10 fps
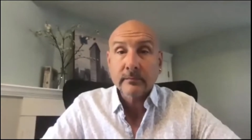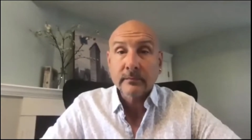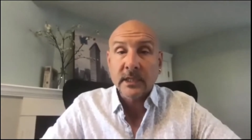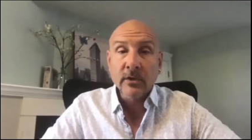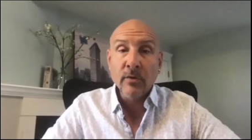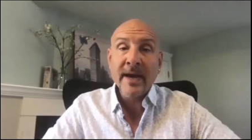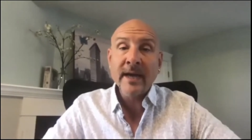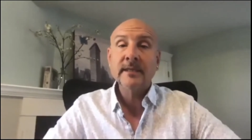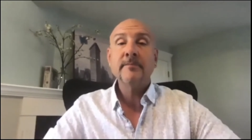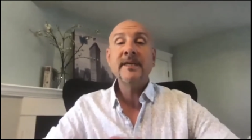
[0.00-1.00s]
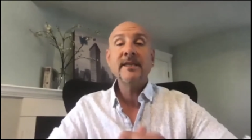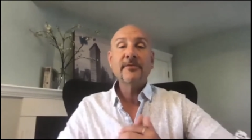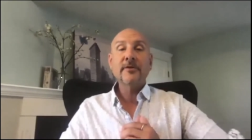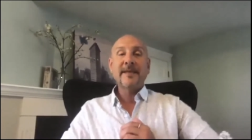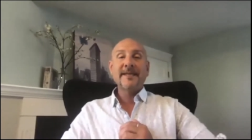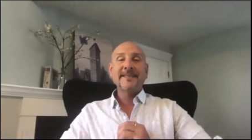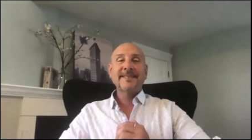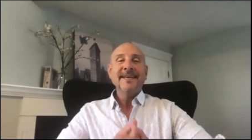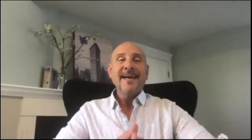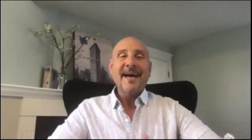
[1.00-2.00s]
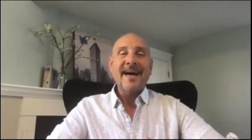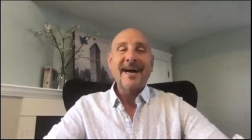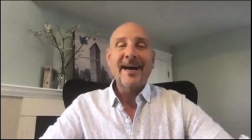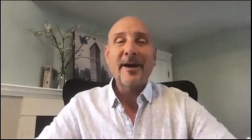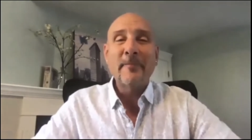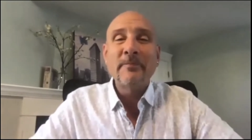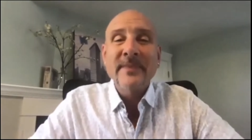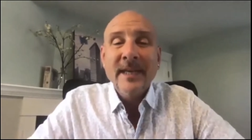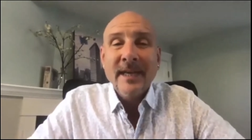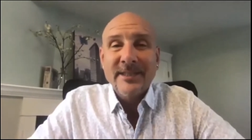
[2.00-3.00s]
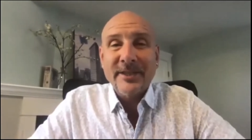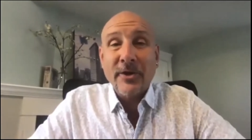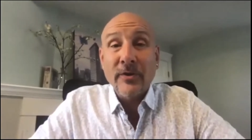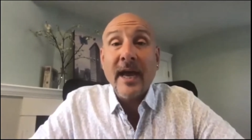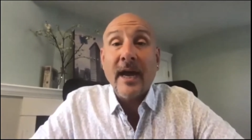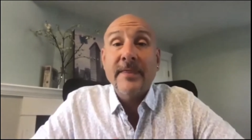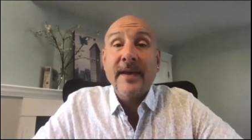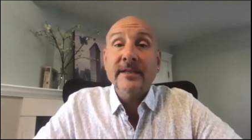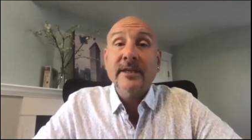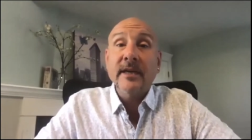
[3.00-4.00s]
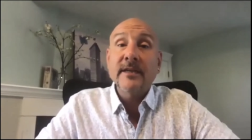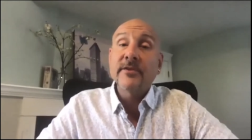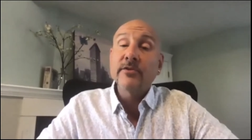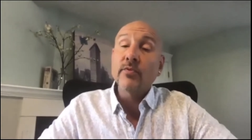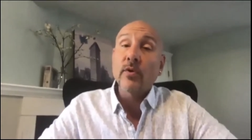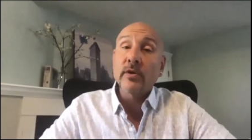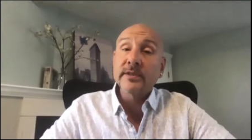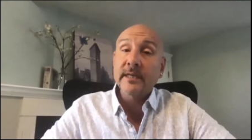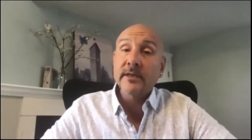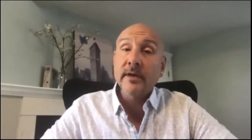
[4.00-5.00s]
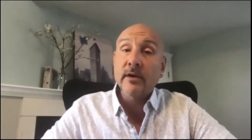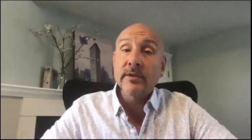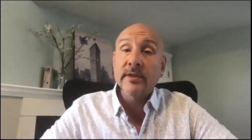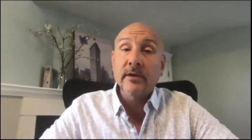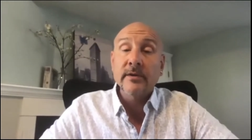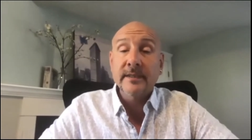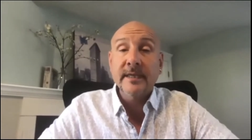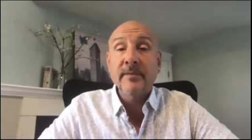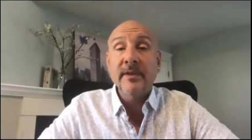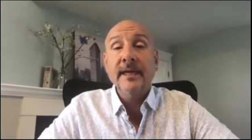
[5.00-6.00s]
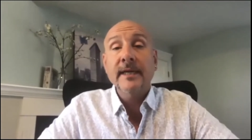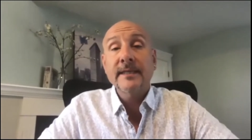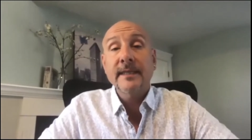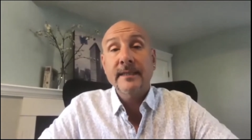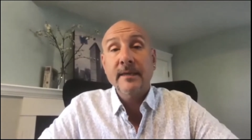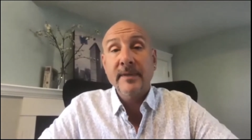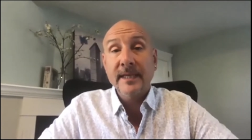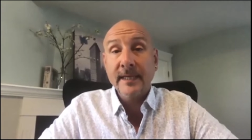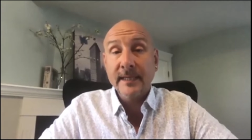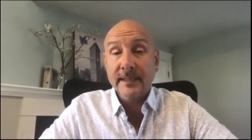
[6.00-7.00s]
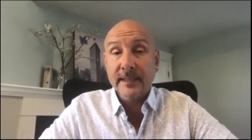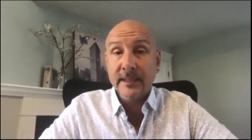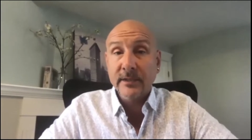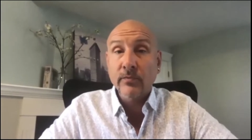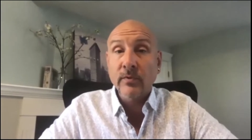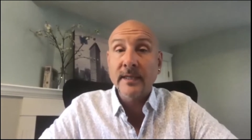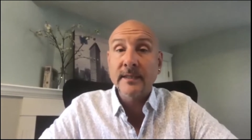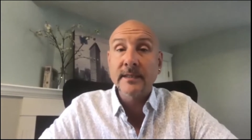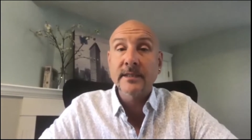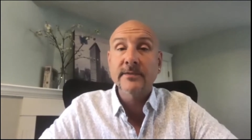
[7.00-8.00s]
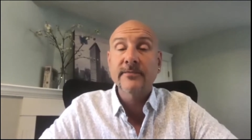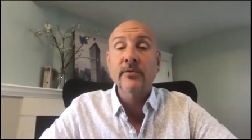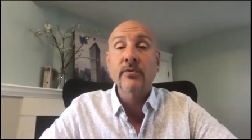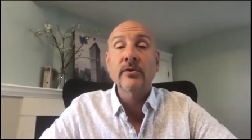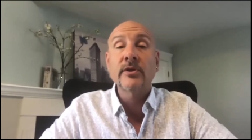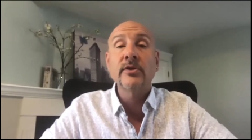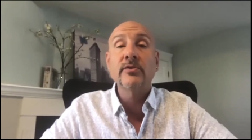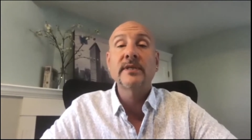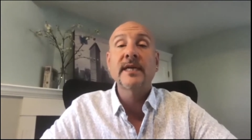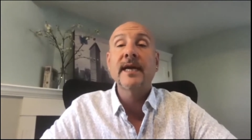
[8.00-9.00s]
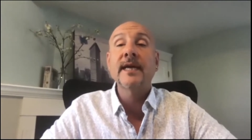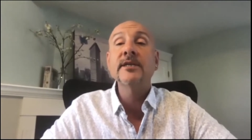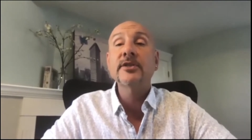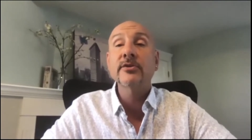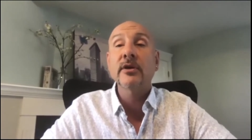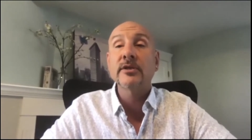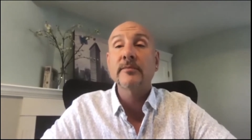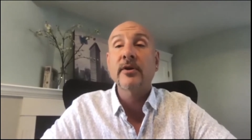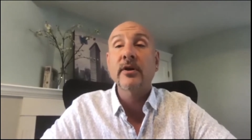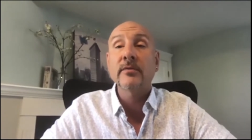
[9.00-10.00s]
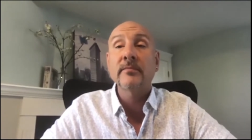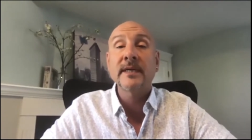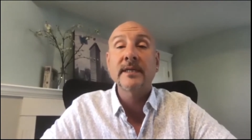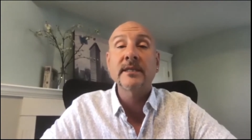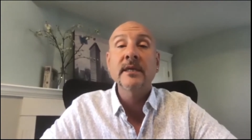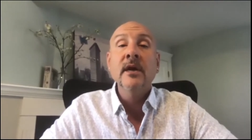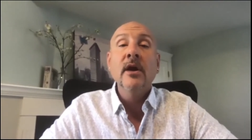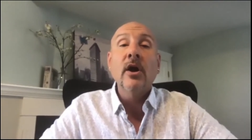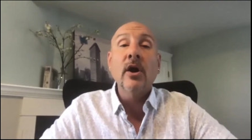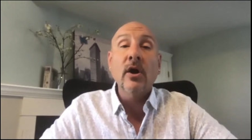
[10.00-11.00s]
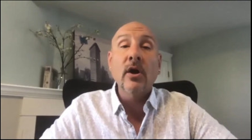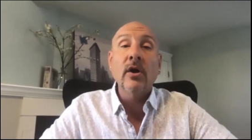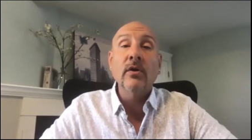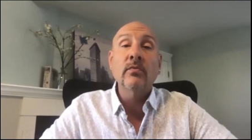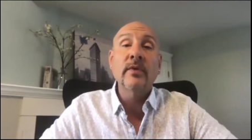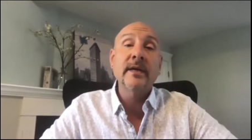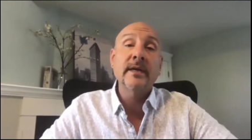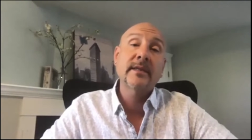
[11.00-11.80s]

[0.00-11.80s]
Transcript: go back to me for a minute. Um, so yeah, that's kind of the roles that are out there. And some, like I said, some of the easiest ones for you to enter our department are with